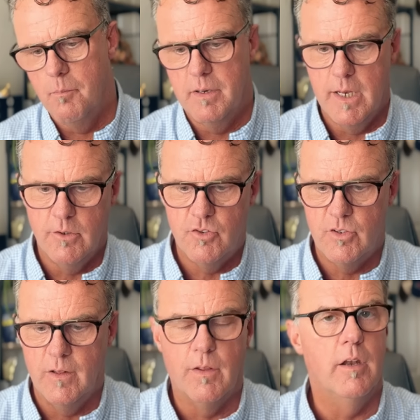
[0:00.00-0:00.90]
Uh, but
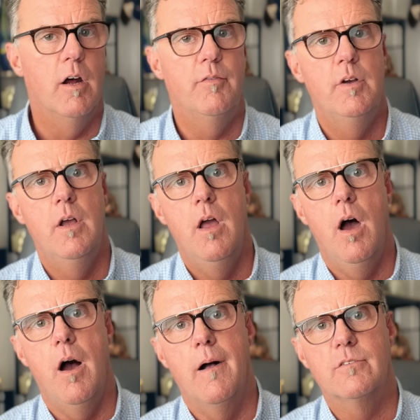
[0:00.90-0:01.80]
interestingly enough,
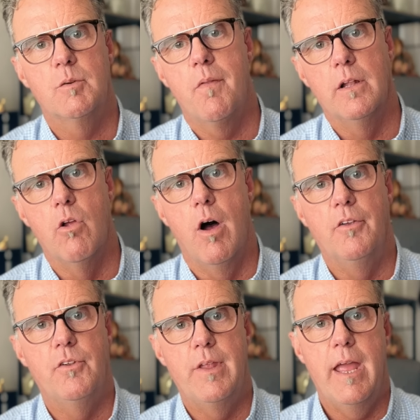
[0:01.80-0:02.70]
uh, some of the
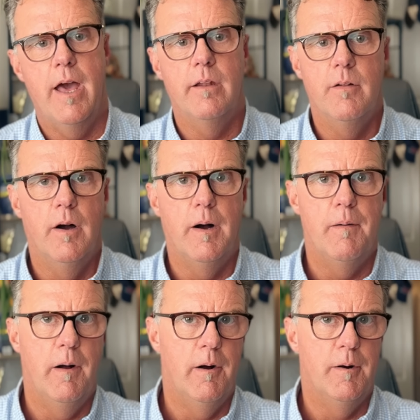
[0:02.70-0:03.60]
laws that they had
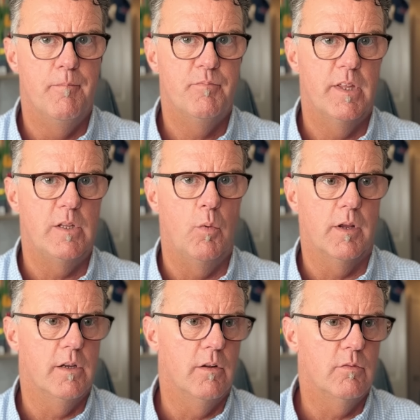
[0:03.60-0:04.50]
uh, um, that they
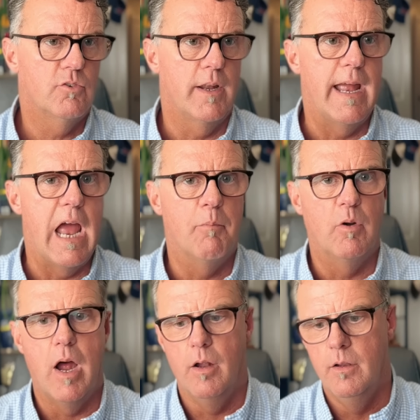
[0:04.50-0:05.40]
were going to try to
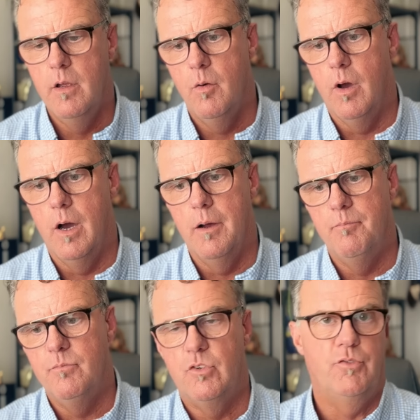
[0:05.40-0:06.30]
hammer out
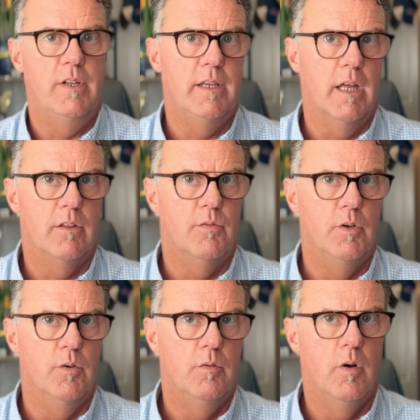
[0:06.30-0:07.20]
um, just didn't get
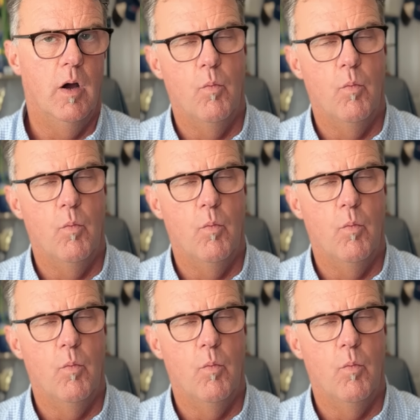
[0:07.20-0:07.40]
through.